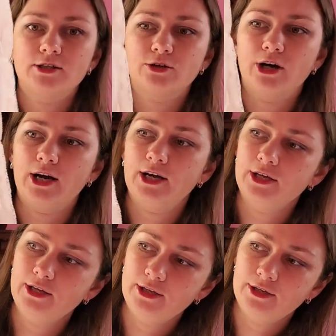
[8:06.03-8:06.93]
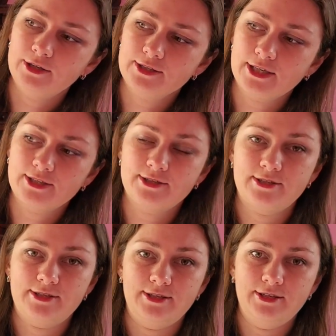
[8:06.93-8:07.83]
So I started the
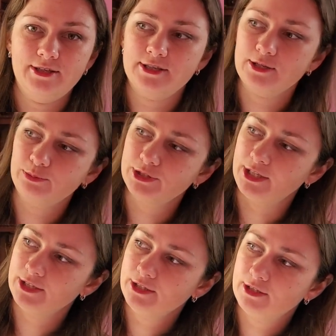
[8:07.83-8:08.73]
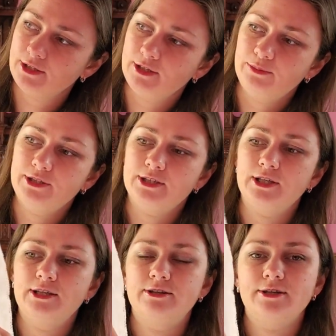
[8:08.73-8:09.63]
C as a planned, and
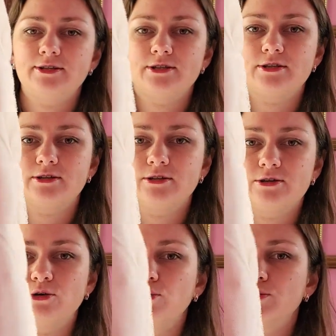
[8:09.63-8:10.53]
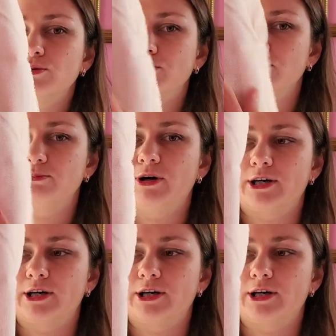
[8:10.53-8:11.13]
basically this whole